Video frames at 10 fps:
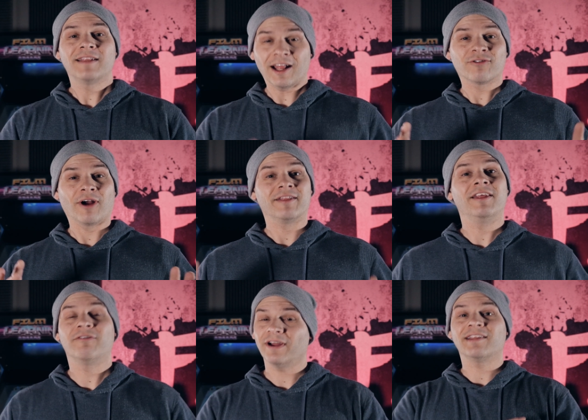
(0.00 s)
That's right,
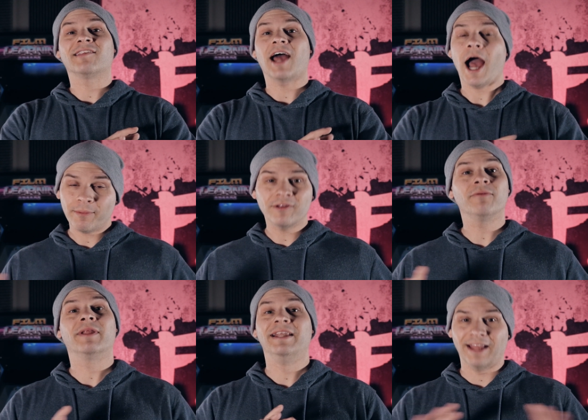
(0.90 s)
the effect has
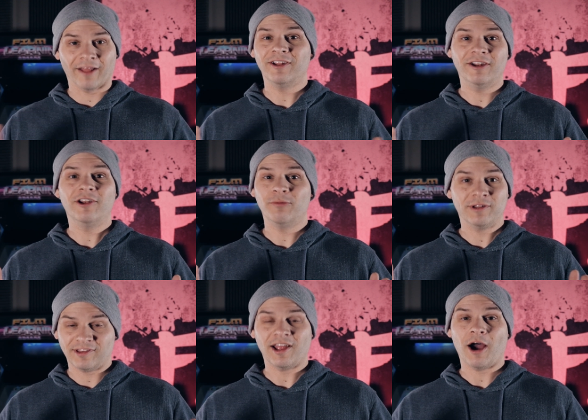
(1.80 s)
absolutely nothing to do
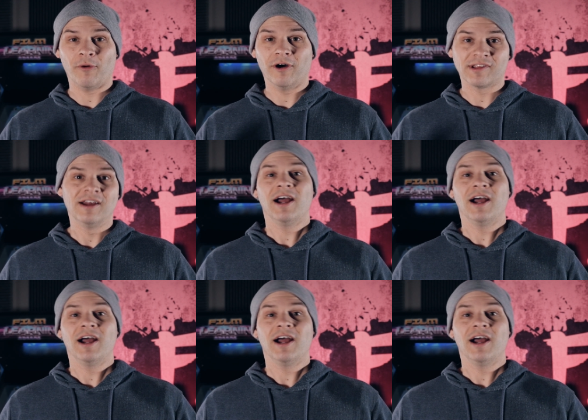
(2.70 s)
with Star Wars,